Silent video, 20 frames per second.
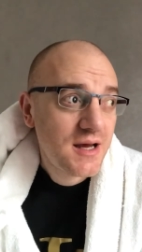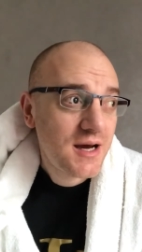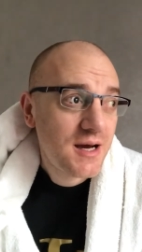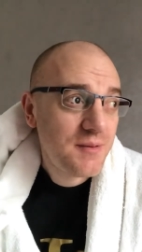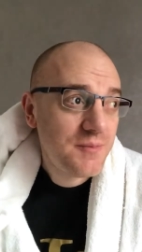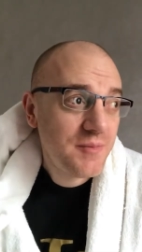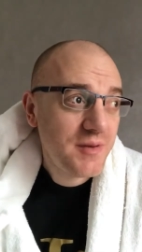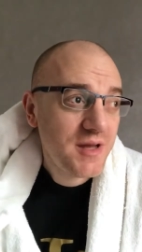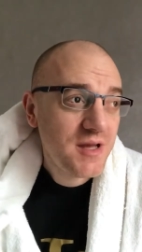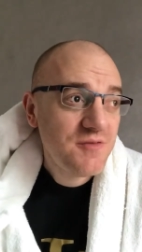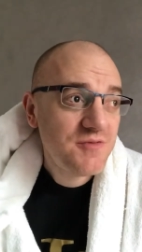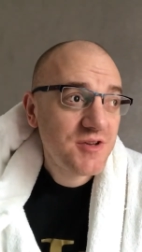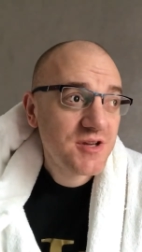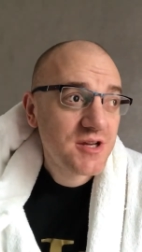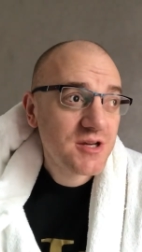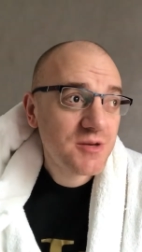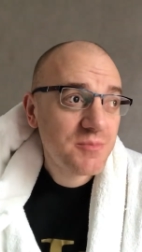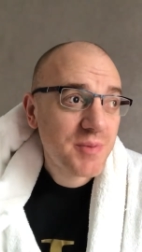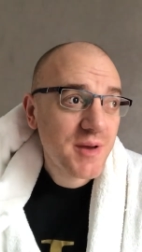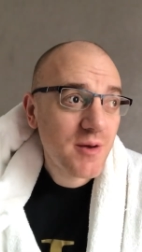Um, if you're
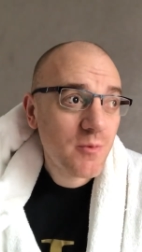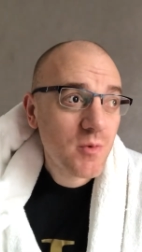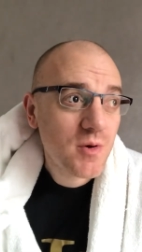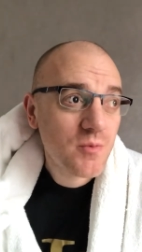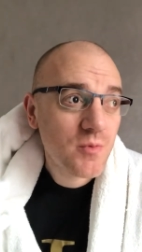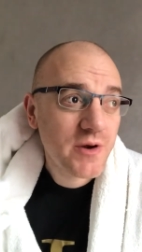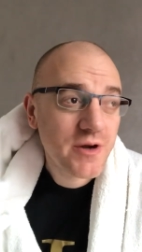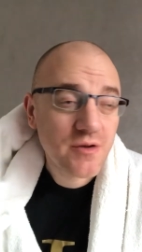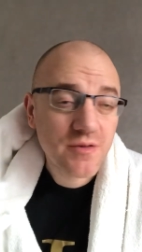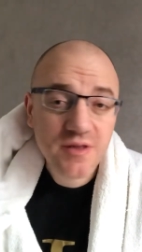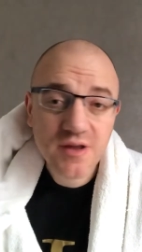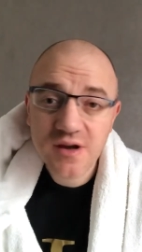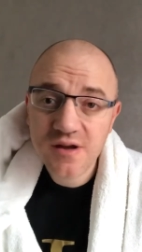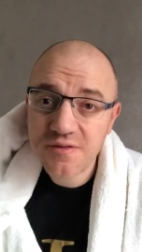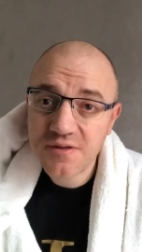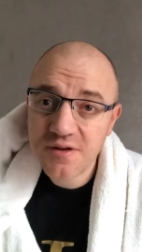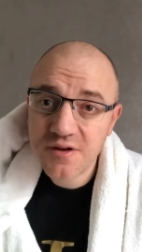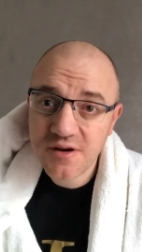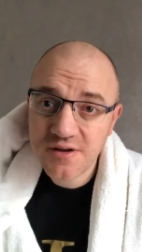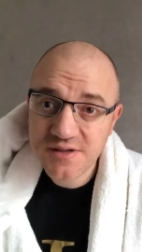going to bet one way or the
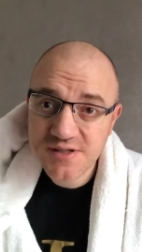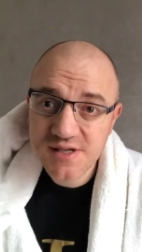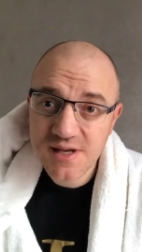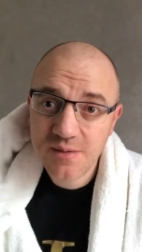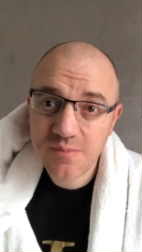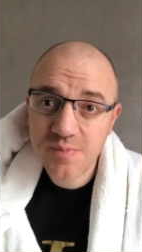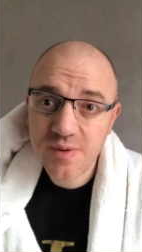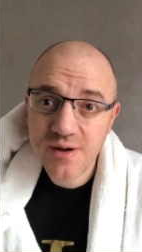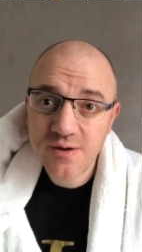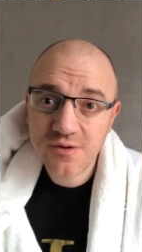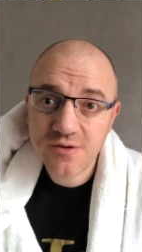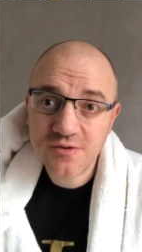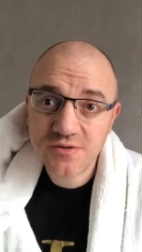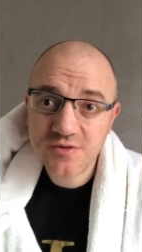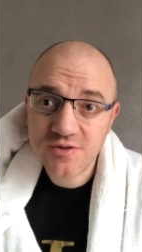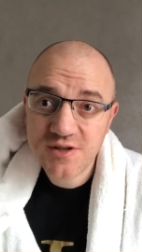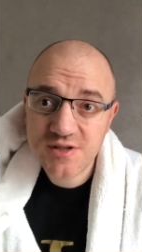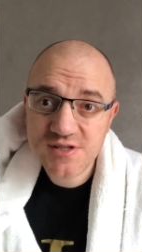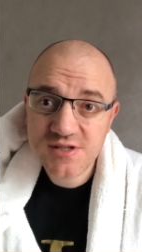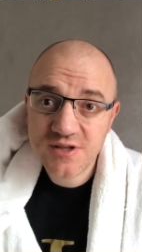other, I'd say bet on
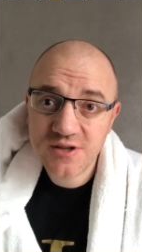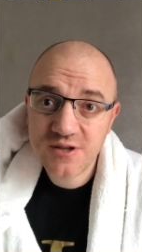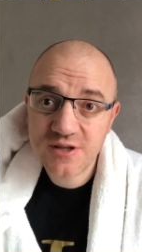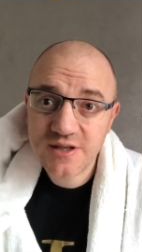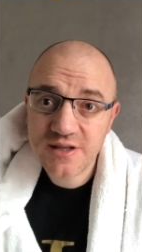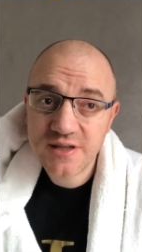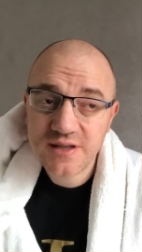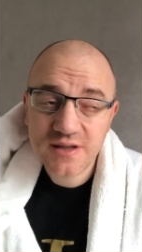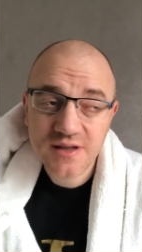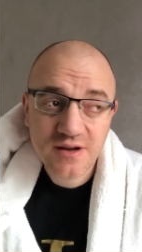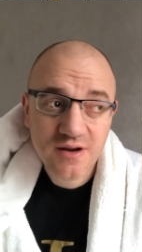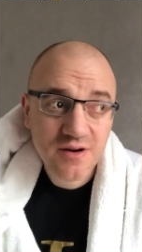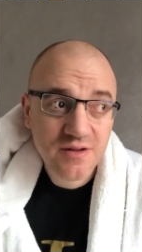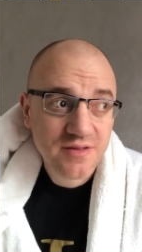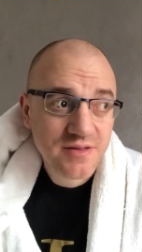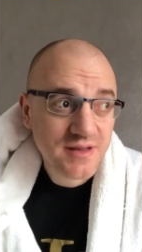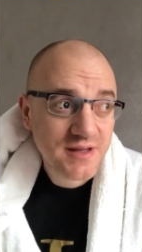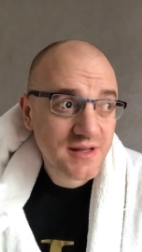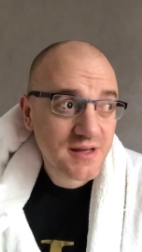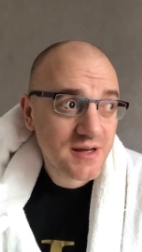Andre Sterling. I
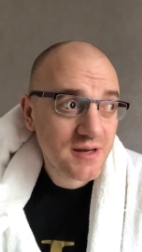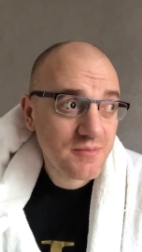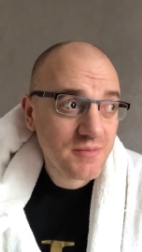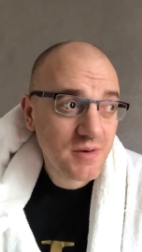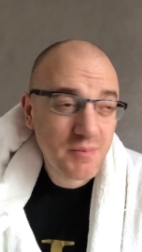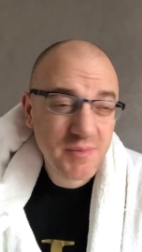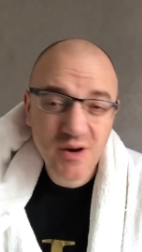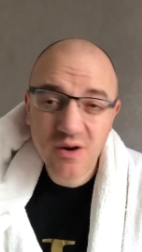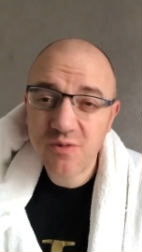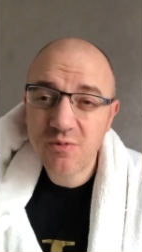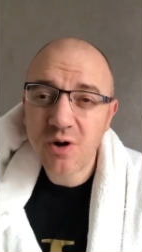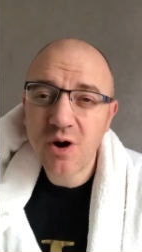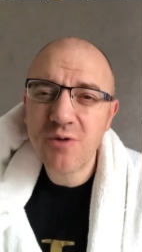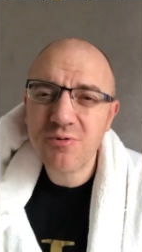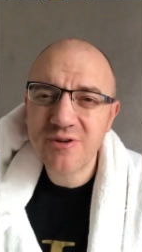think, um, I mean, I, I